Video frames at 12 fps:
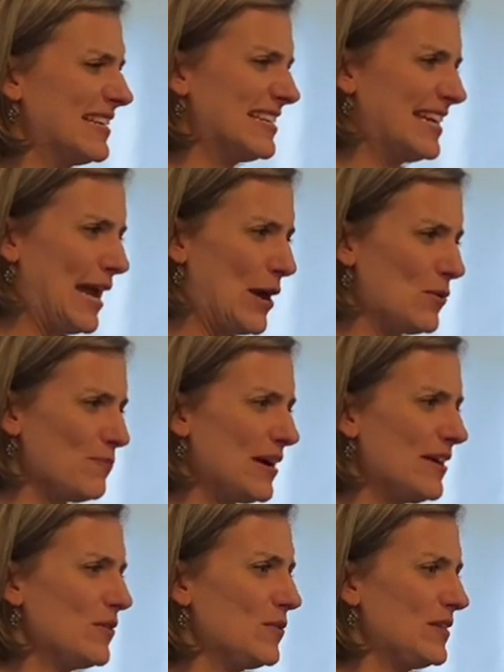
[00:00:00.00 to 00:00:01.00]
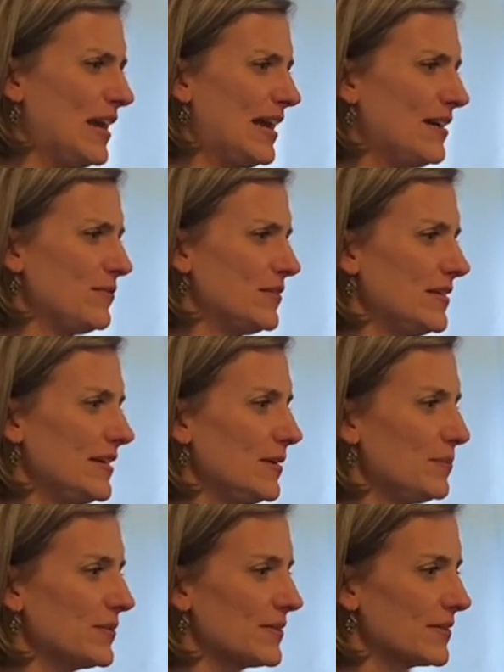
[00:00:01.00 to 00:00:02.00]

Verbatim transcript: down by those half steps.